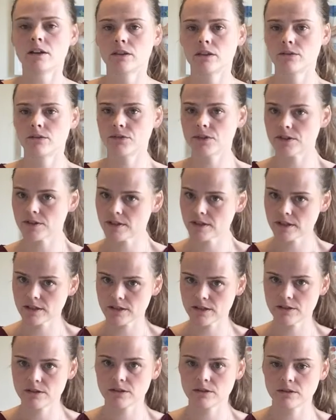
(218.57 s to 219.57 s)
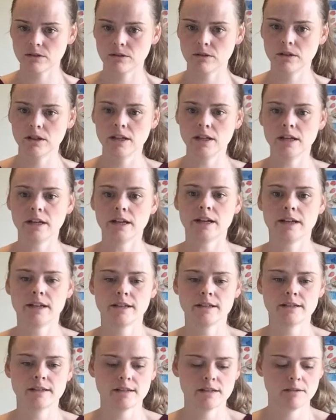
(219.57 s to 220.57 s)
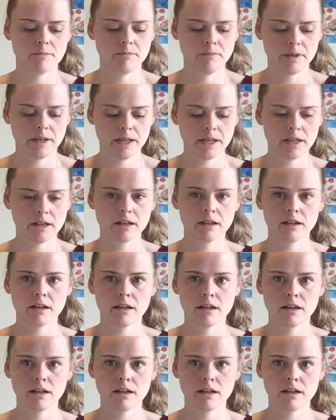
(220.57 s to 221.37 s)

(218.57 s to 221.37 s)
the first thing to do is to pick